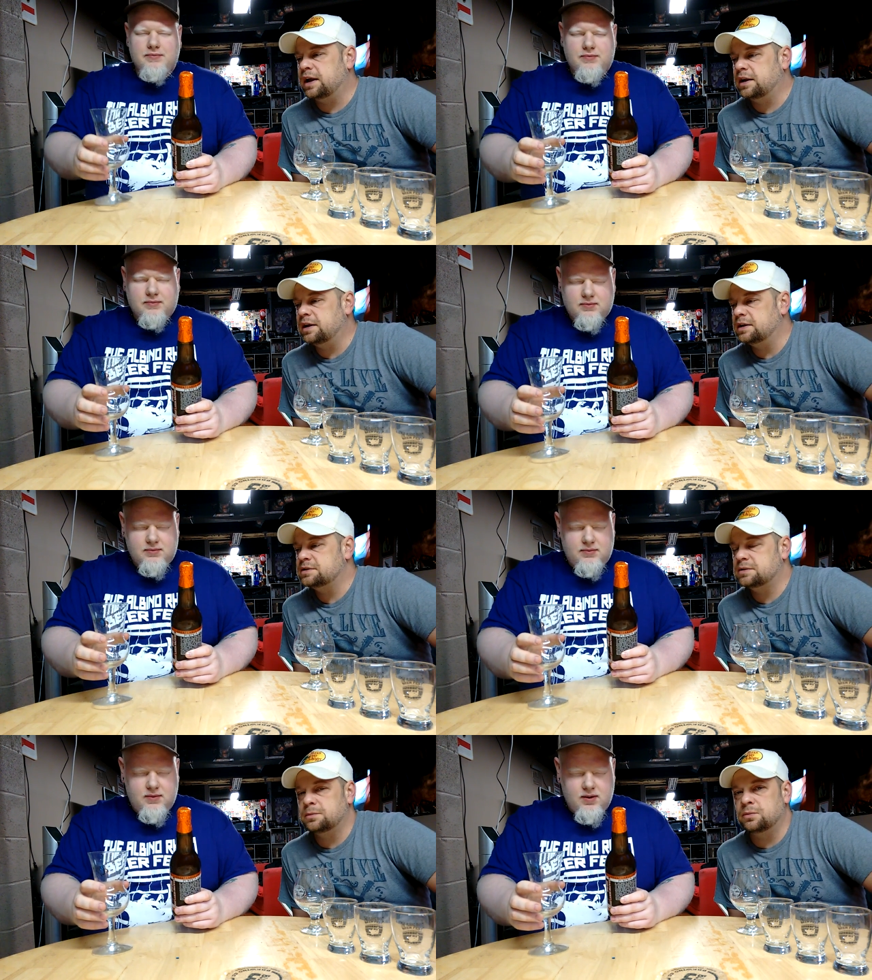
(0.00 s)
Speaker 1: and
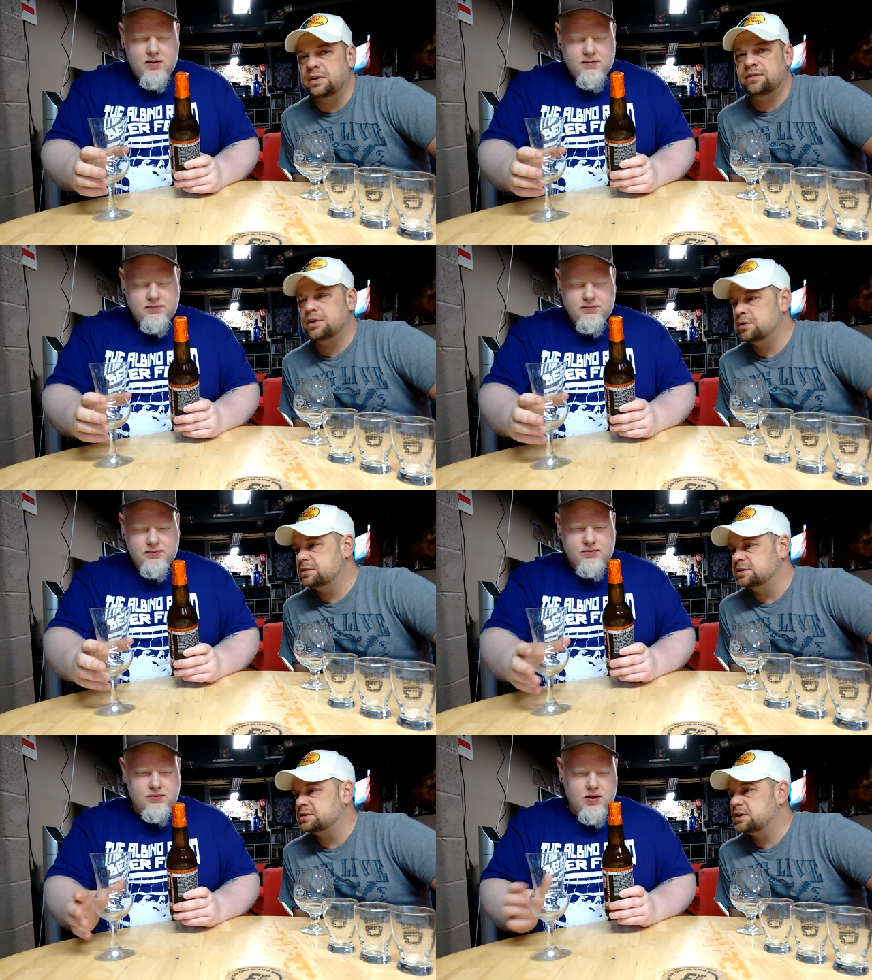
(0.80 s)
its
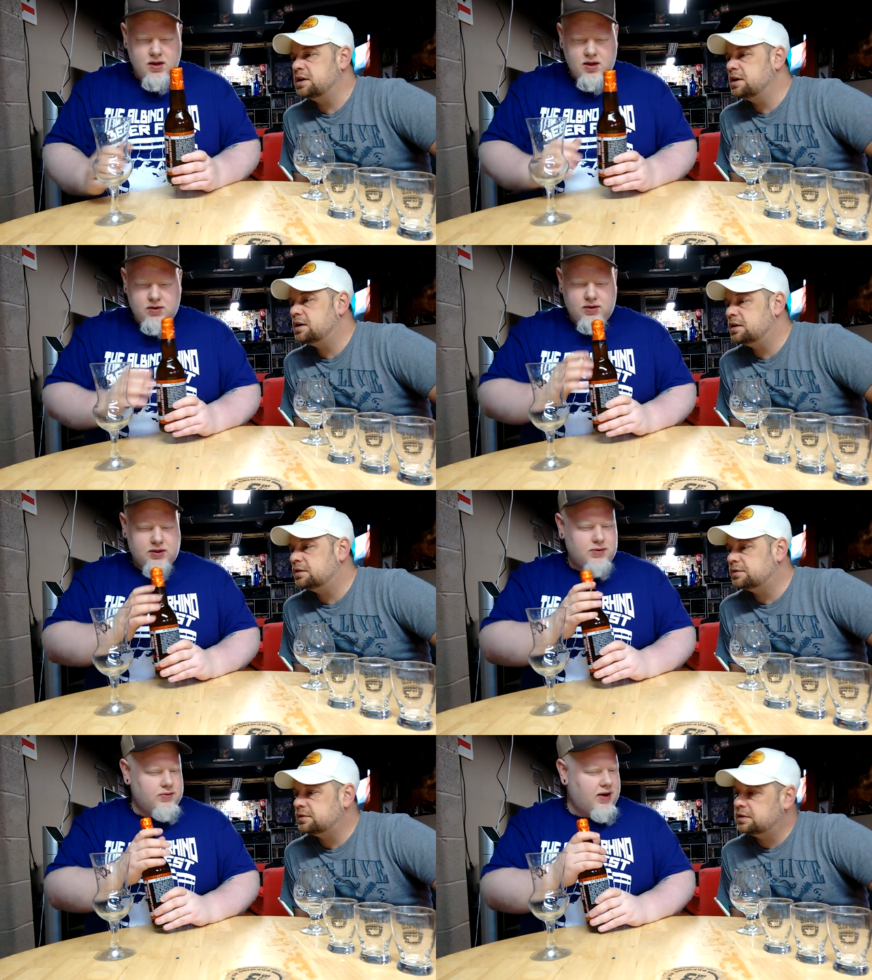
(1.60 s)
reviews and stuff.
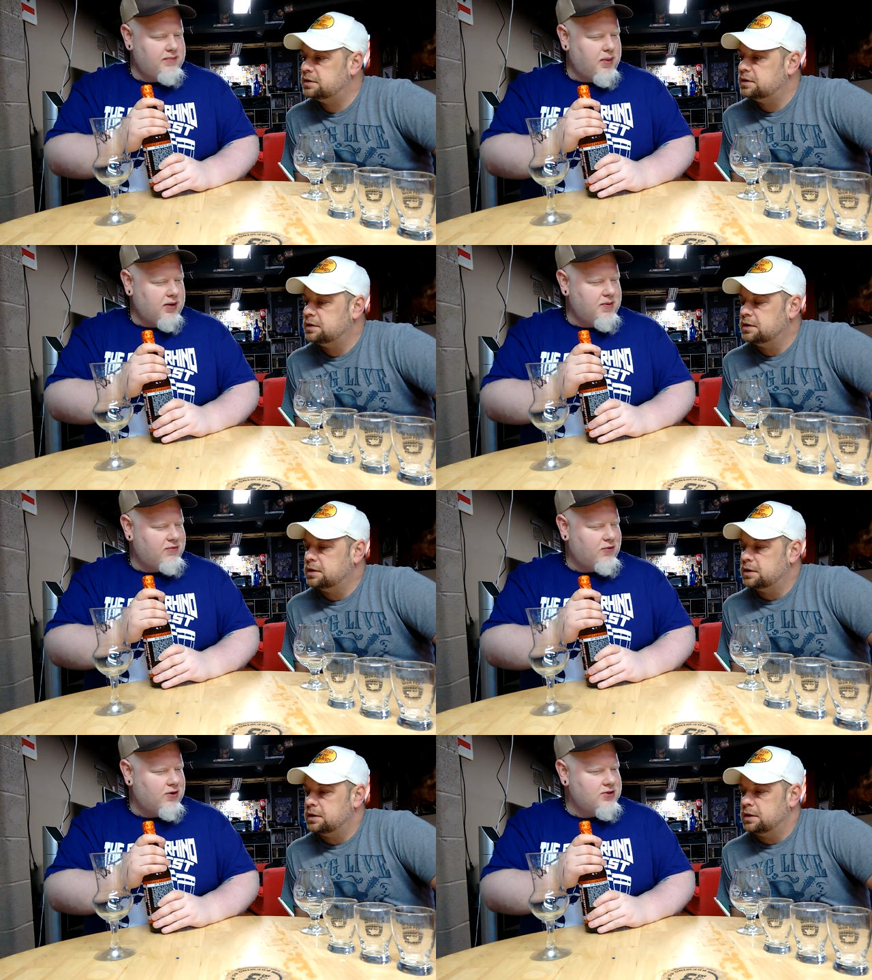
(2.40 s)
Well, that's what we have
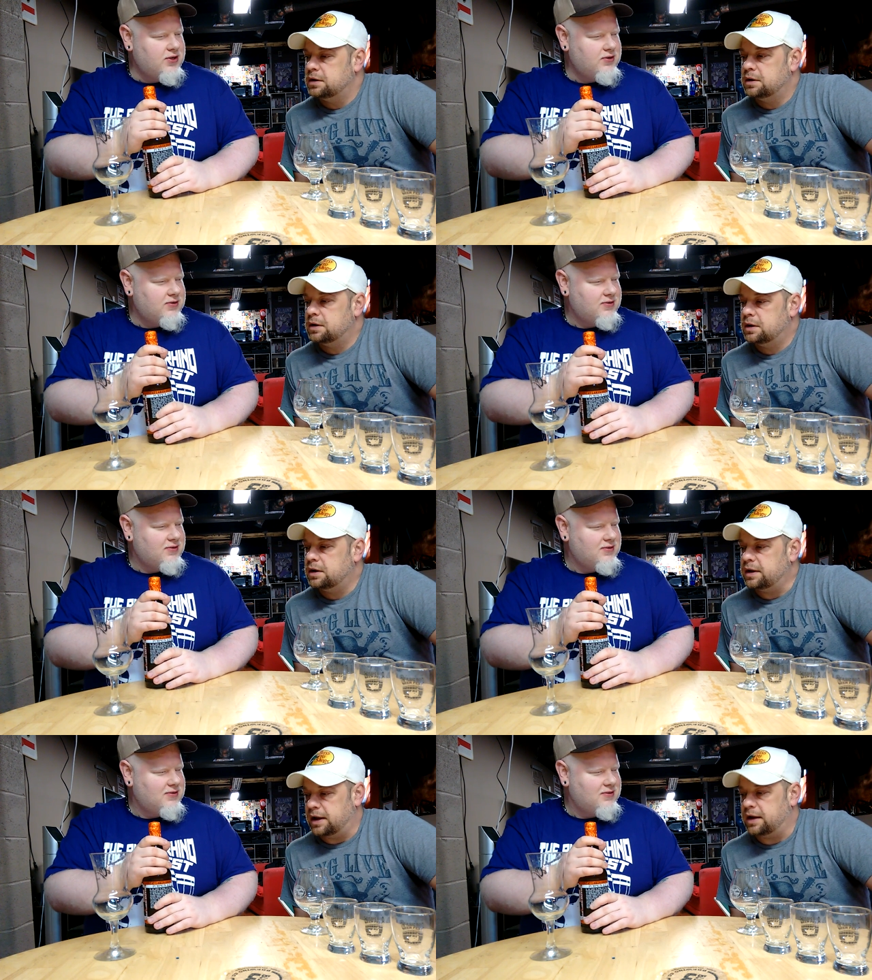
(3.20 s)
Speaker 2: Buckman for, isn't
Speaker 1: it?
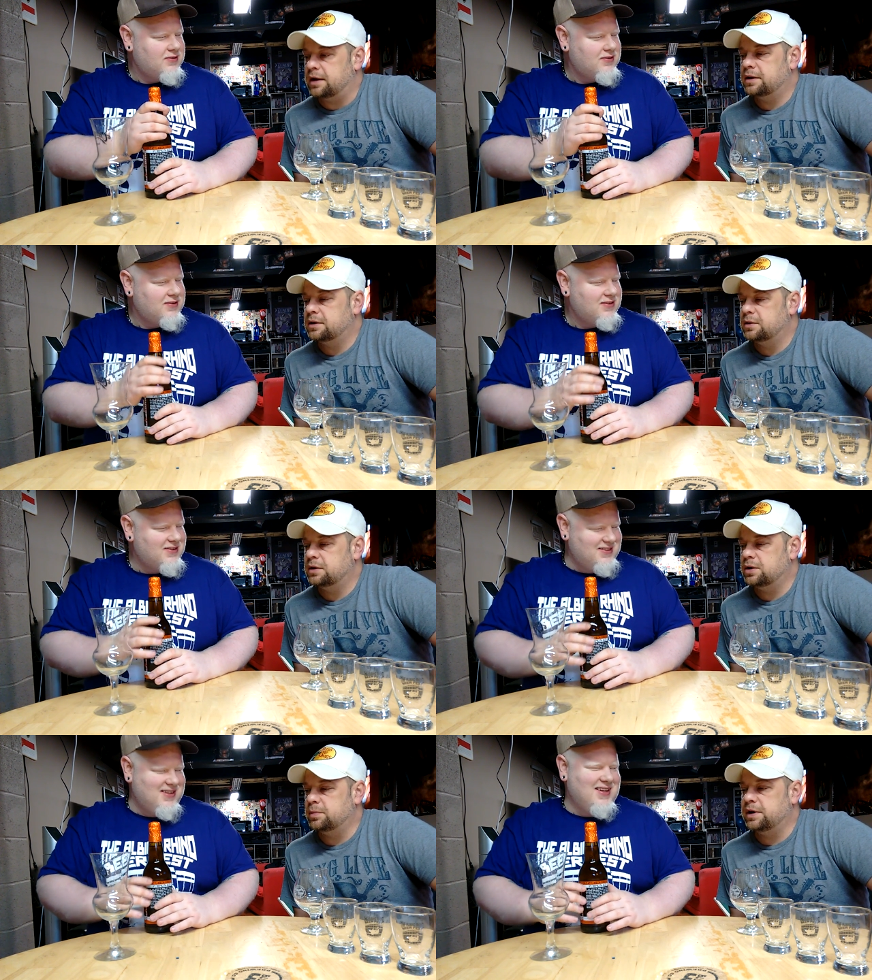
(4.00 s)

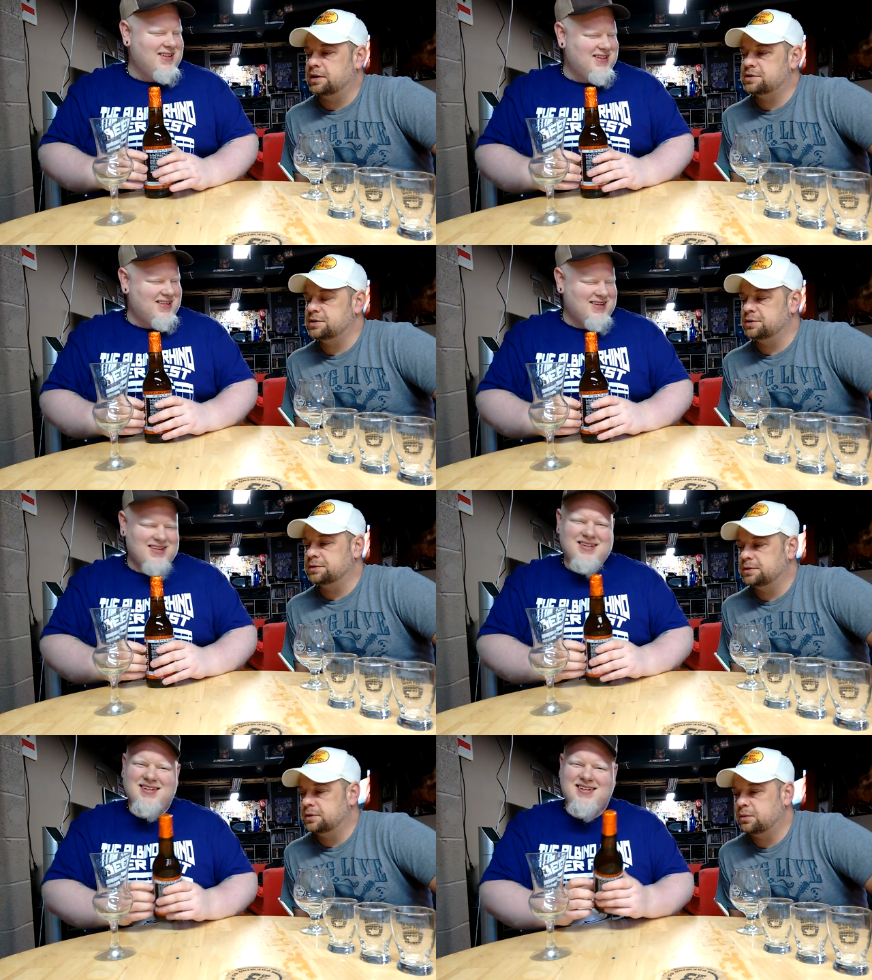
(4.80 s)
Yeah, he'll be here soon.
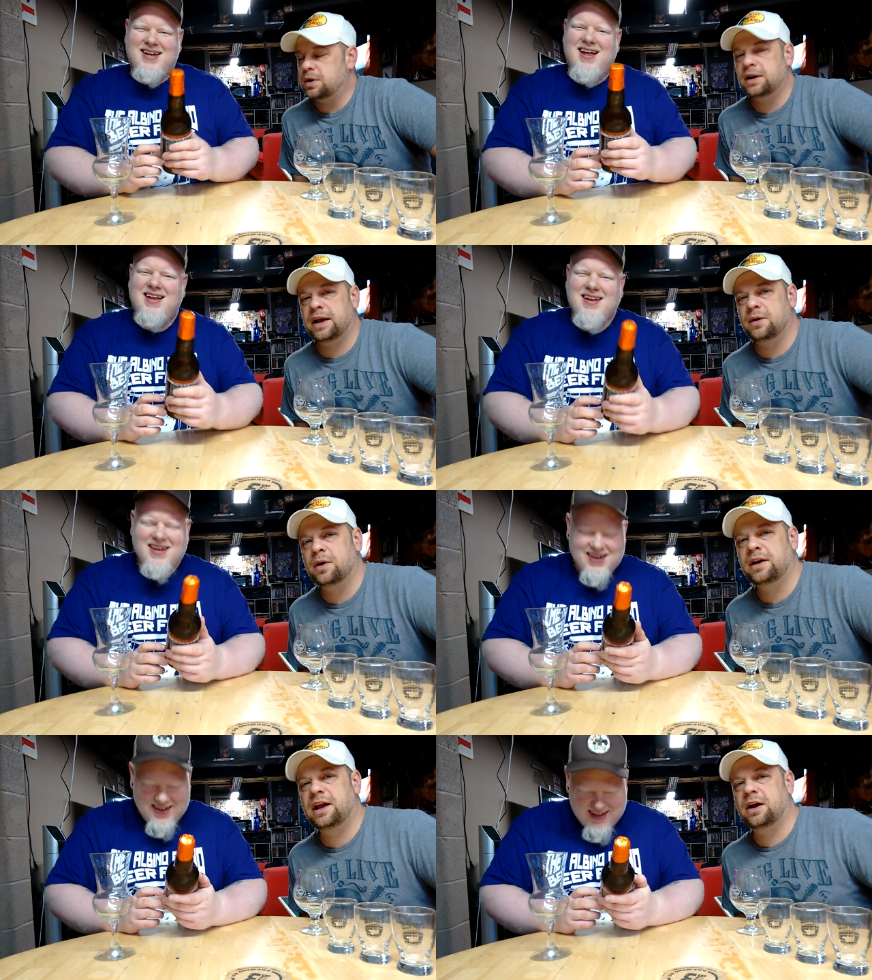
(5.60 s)
one day,
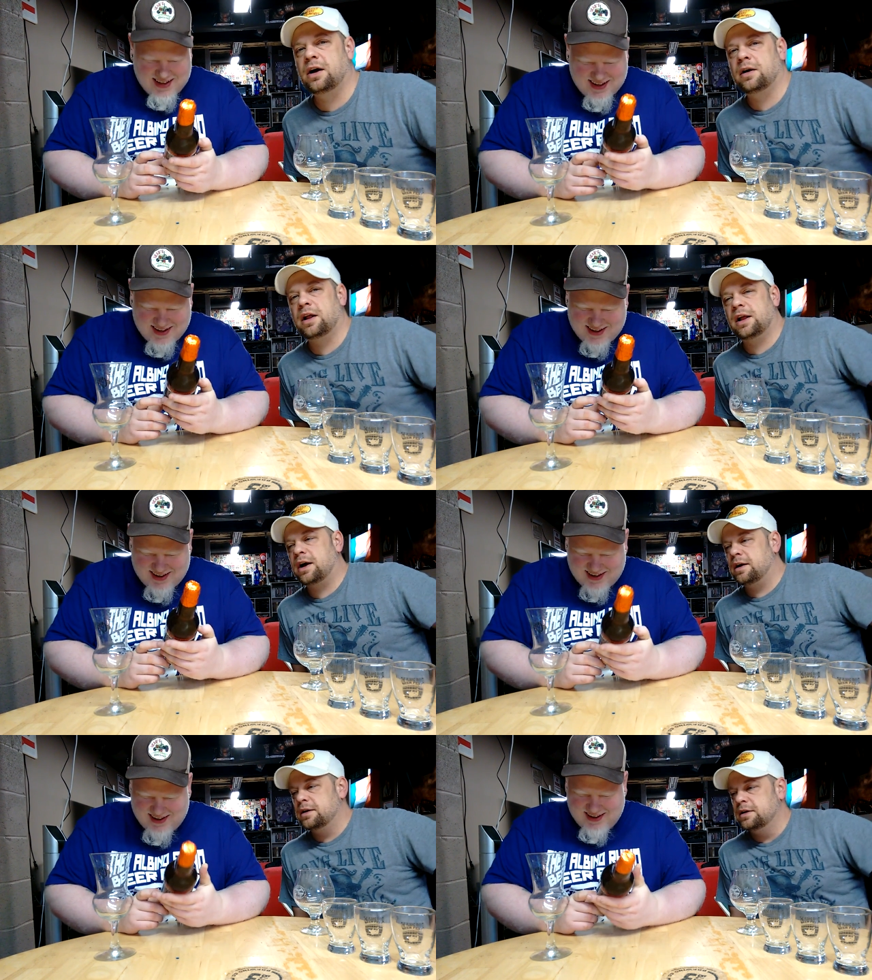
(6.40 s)
one day I'll
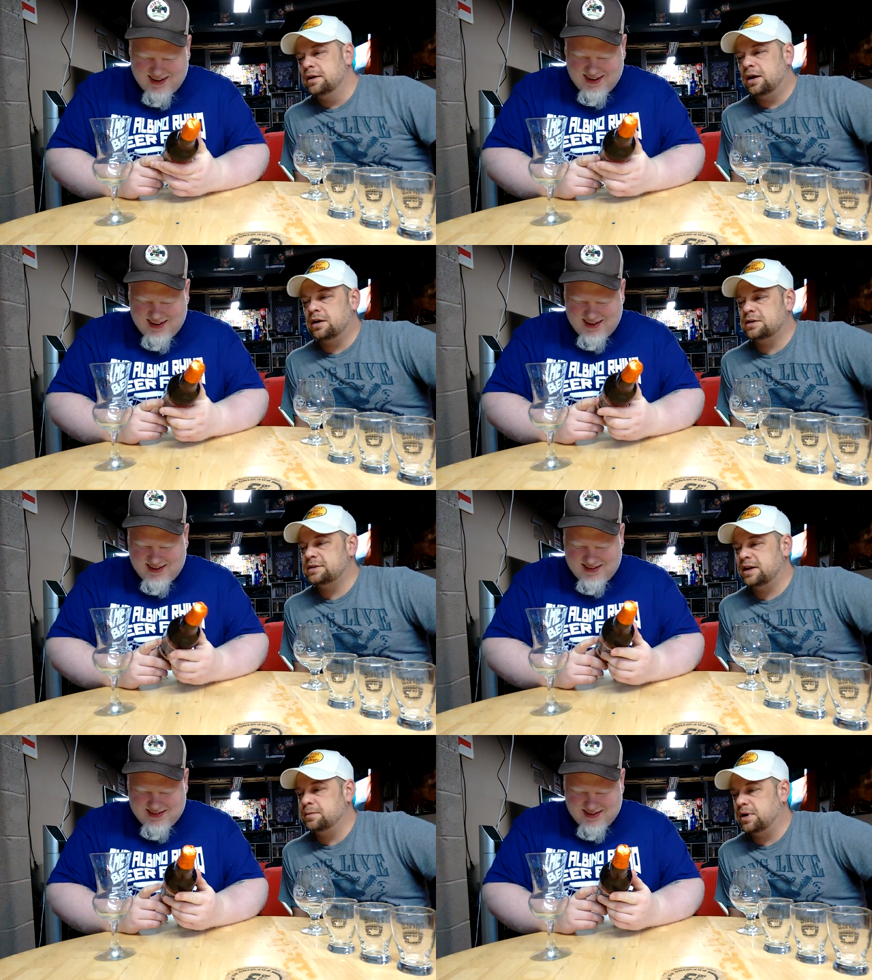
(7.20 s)
uh, I'll
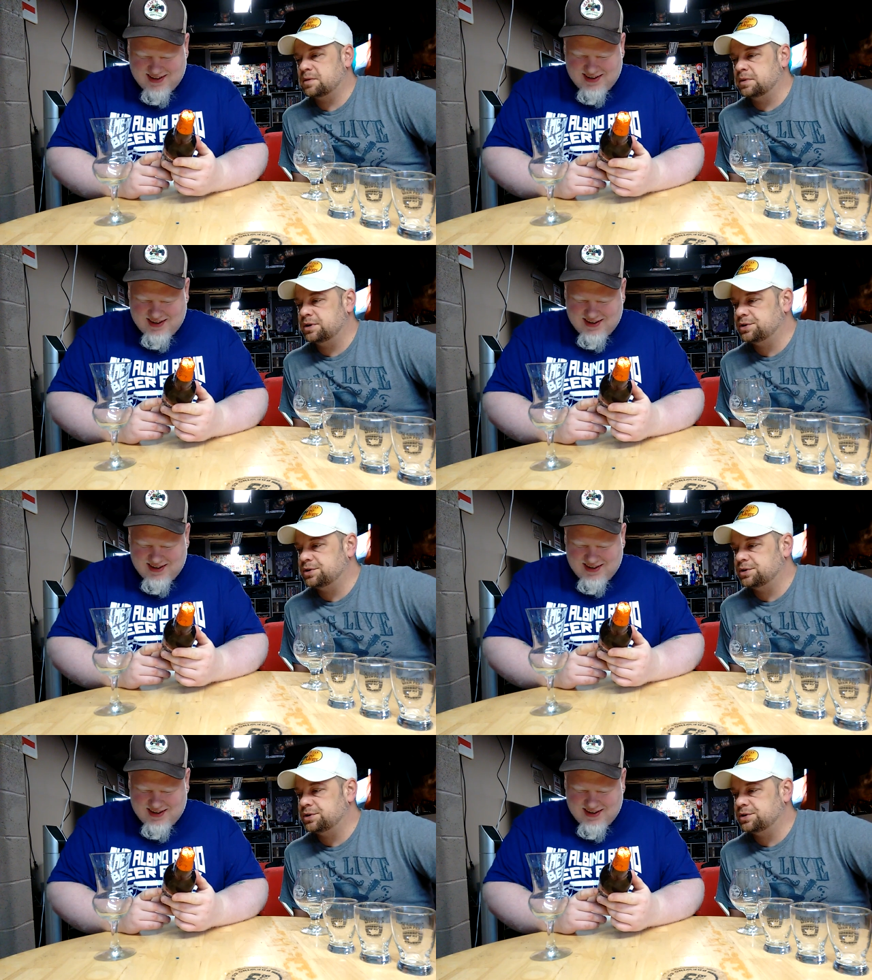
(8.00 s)
stand Buckman to